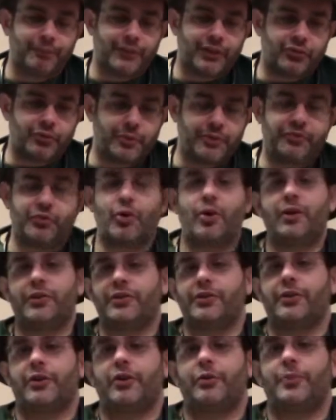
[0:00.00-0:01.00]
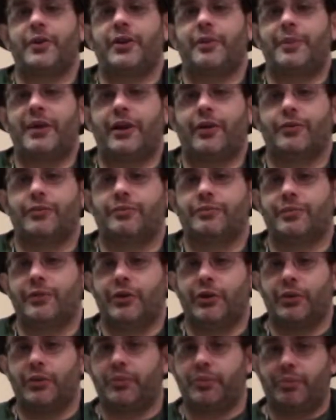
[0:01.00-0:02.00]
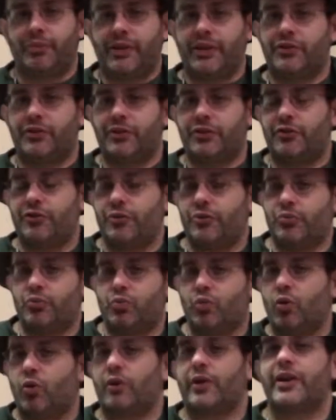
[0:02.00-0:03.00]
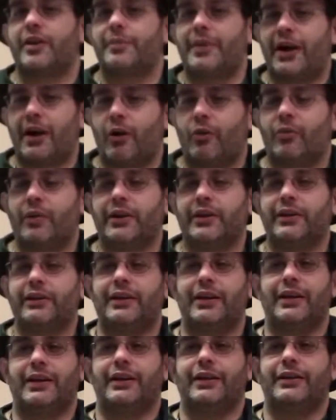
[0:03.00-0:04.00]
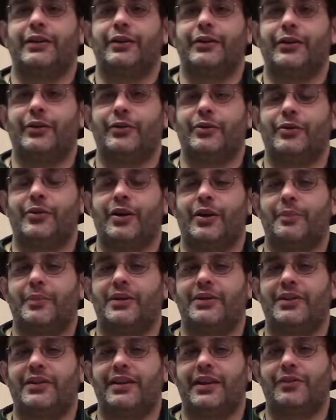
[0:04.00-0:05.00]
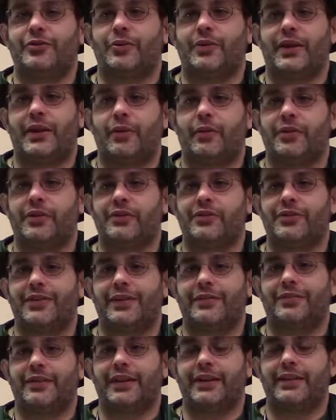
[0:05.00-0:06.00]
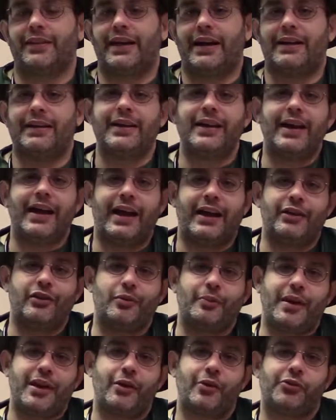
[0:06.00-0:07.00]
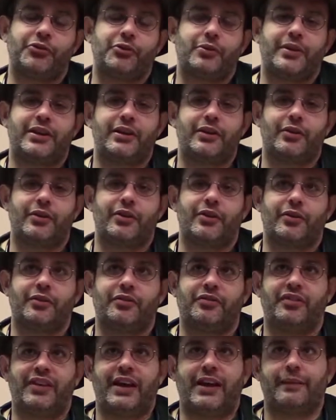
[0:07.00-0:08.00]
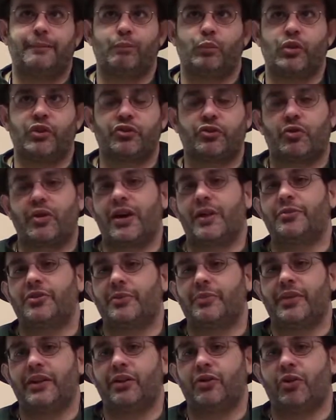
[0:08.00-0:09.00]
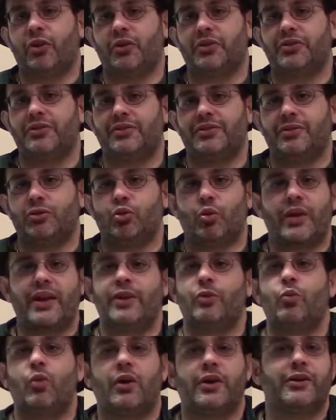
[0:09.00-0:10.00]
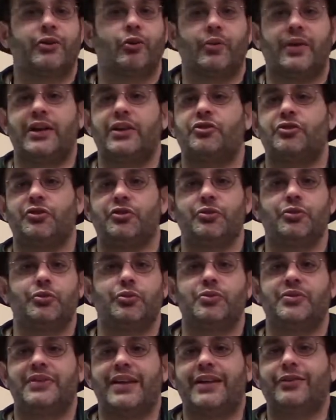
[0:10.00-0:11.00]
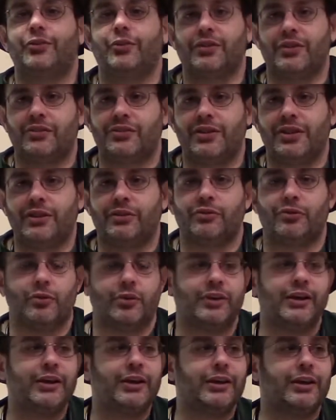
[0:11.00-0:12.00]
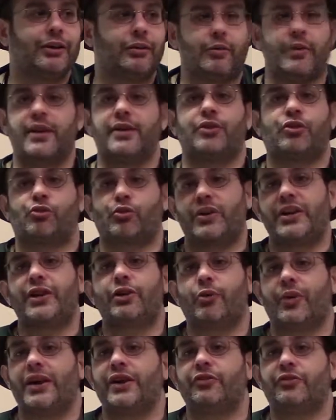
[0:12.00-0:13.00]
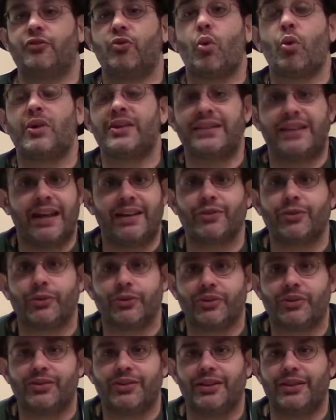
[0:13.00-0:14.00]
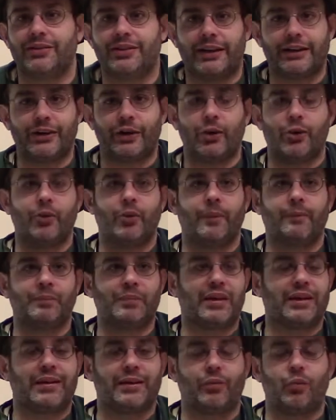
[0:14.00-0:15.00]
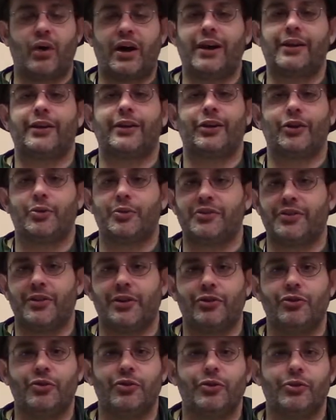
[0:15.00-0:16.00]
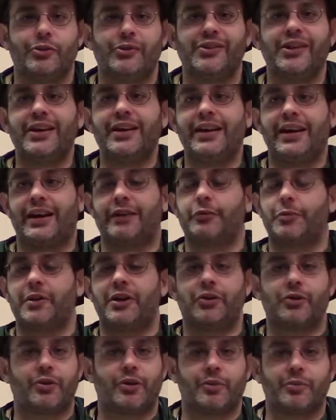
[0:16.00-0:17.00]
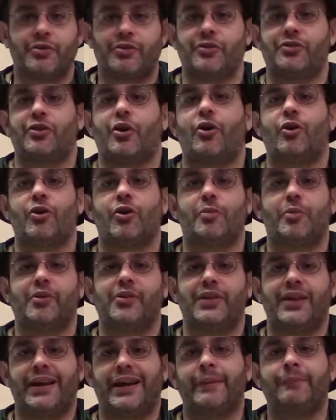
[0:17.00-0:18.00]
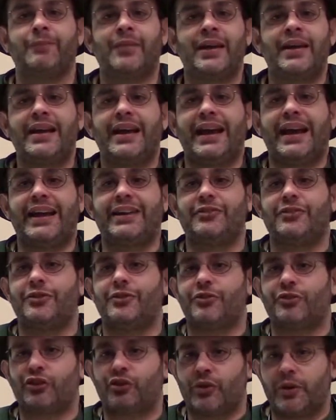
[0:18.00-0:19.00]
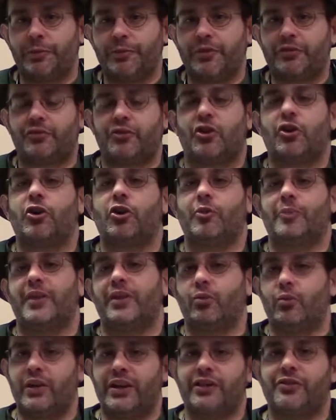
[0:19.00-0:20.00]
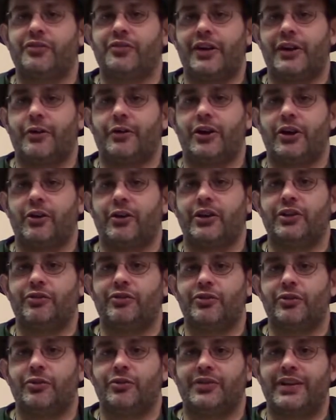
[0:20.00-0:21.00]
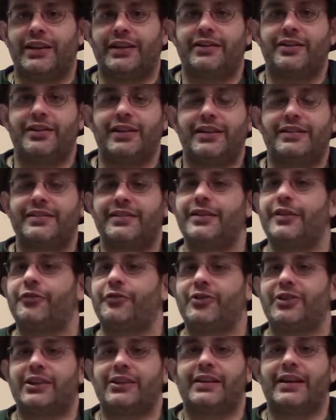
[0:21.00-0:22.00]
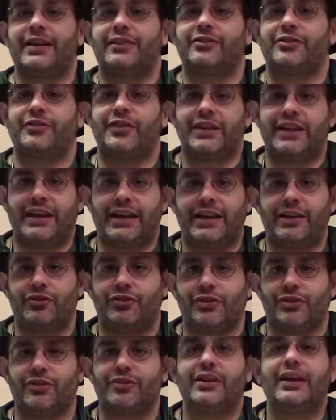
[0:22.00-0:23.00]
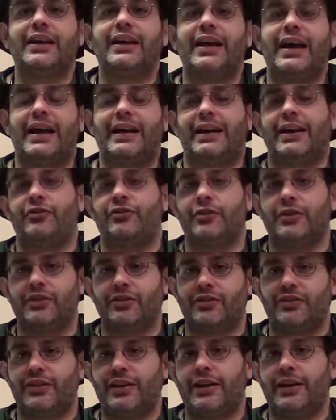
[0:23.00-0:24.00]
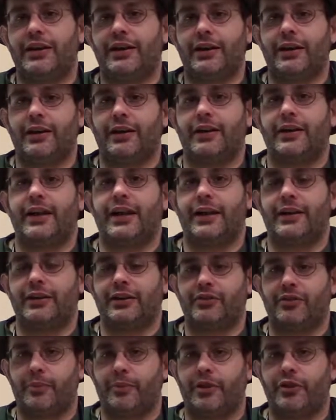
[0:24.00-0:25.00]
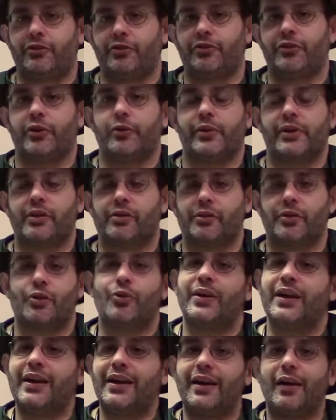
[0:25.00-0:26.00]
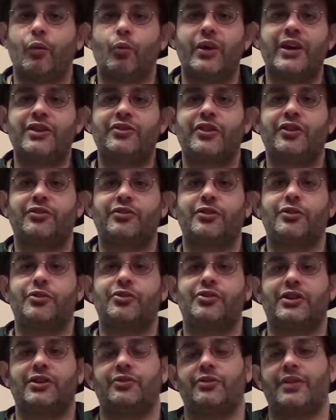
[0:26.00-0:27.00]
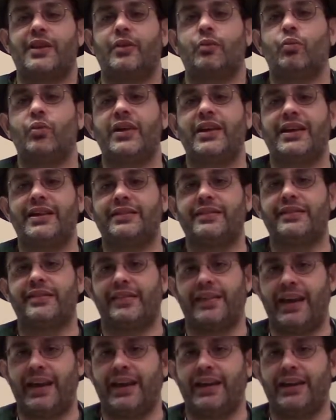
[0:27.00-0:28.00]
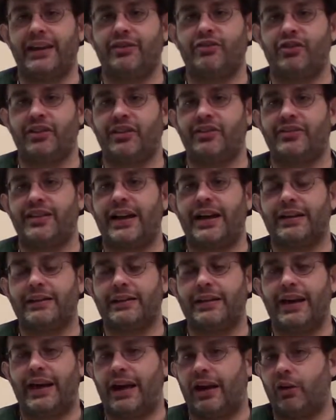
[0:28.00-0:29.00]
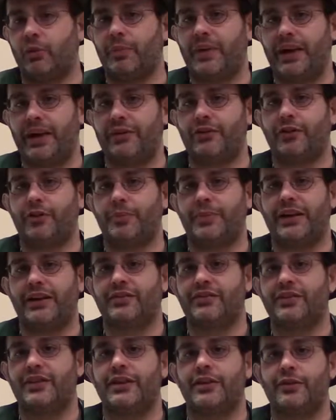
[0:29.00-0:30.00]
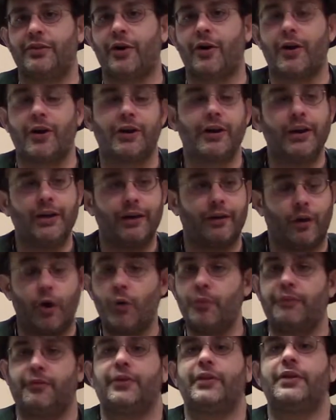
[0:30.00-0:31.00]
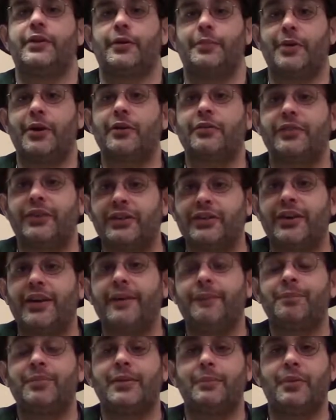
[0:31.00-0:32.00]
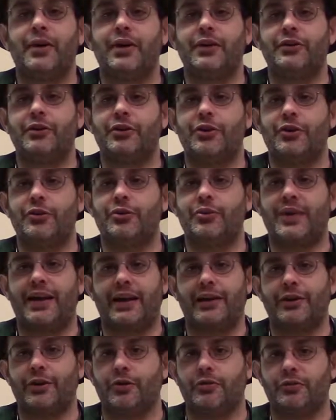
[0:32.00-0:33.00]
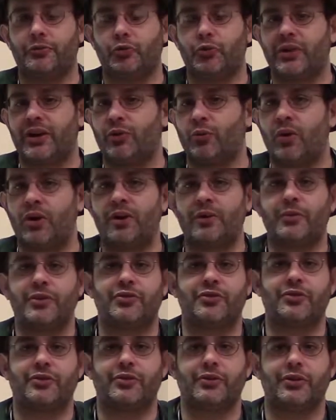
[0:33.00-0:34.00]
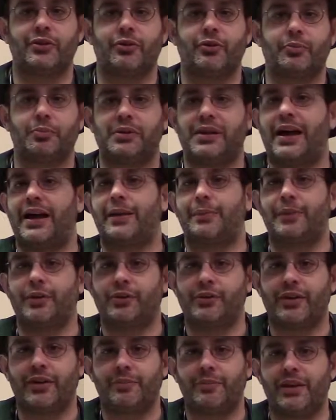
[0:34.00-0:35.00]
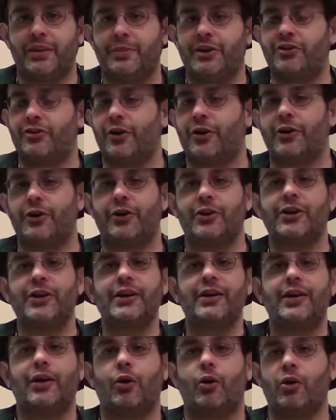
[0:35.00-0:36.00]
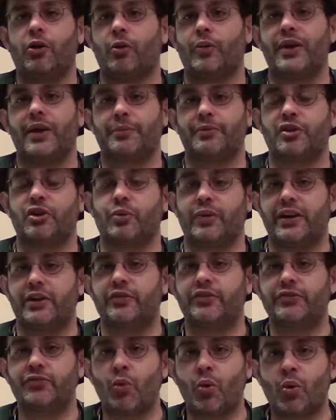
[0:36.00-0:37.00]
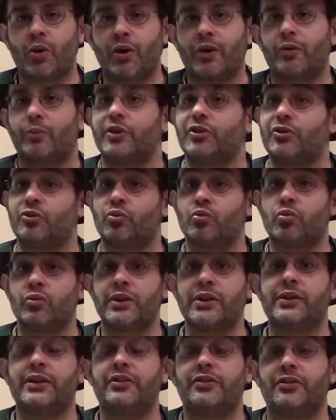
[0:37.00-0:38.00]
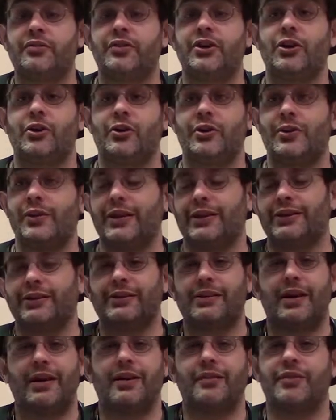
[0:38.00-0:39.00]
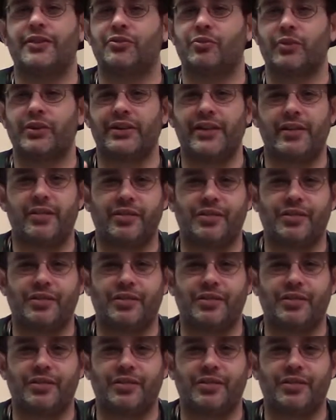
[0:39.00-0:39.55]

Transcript: So we've talked a little bit about, things that you worry about when, you come into dental health and stuff like that. And you may also hear your vet describe something called grade 1, grade 2 dental disease, or grade 3, grade 4 dental disease. I know a while ago it was in the news and everybody thought it was this horrible thing. It's a descriptive term that we as veterinarians use, and it's different classifications. And as you can see, again, as the picture's going through, we just use it so that we can stage exactly how bad your pet's teeth are. Hopefully they're perfect. But you can go from grade 1, which is a little plaque buildup, maybe tartar, all the way up to grade 4, which is really severe, and you get a lot of this really